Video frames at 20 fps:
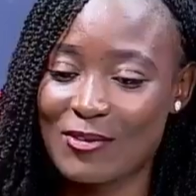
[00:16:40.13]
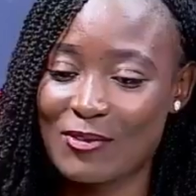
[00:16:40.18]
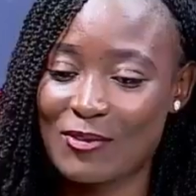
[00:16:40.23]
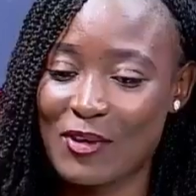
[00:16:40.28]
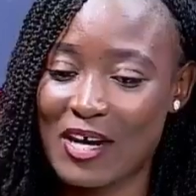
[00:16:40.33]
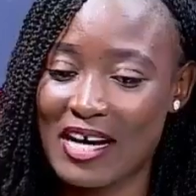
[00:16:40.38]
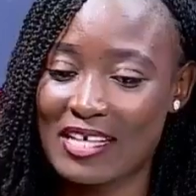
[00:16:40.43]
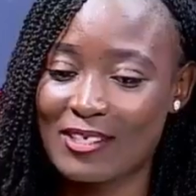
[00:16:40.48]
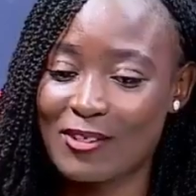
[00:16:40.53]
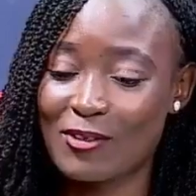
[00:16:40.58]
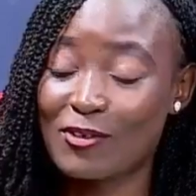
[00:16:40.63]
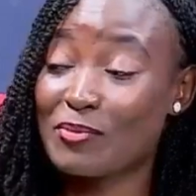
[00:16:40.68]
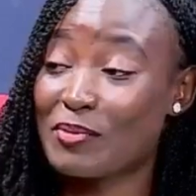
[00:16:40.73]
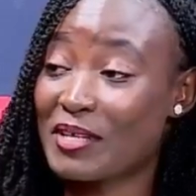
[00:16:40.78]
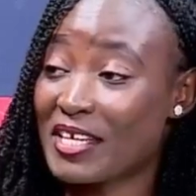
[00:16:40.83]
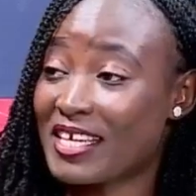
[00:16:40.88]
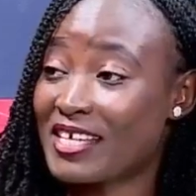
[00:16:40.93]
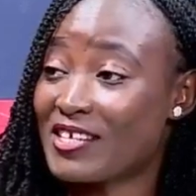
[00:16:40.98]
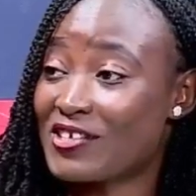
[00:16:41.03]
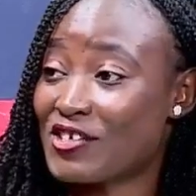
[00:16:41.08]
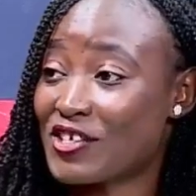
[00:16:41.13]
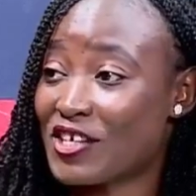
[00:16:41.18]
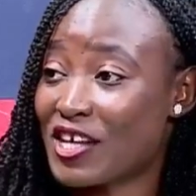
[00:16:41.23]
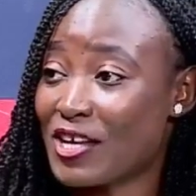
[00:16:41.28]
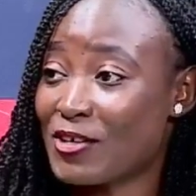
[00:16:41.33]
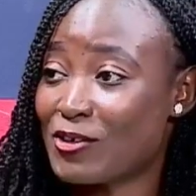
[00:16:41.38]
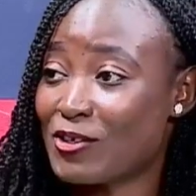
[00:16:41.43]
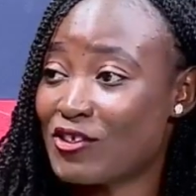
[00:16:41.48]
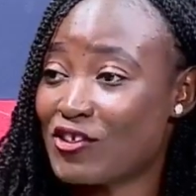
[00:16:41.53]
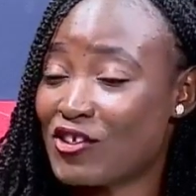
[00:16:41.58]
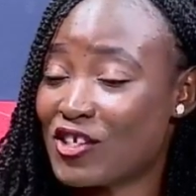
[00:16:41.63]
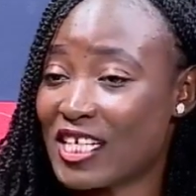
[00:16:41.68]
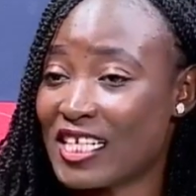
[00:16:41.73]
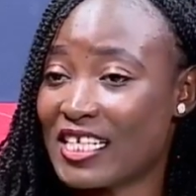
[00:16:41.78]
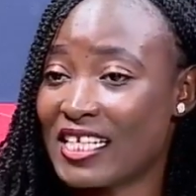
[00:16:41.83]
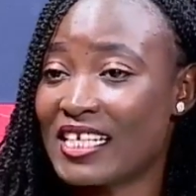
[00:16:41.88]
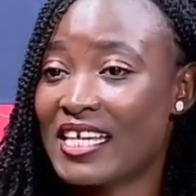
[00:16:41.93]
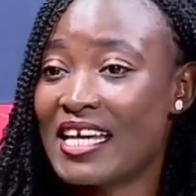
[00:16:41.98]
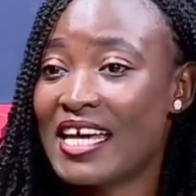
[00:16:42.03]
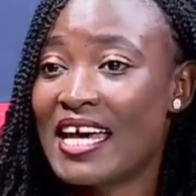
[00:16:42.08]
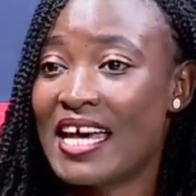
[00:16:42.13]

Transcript: you speak and share your journey.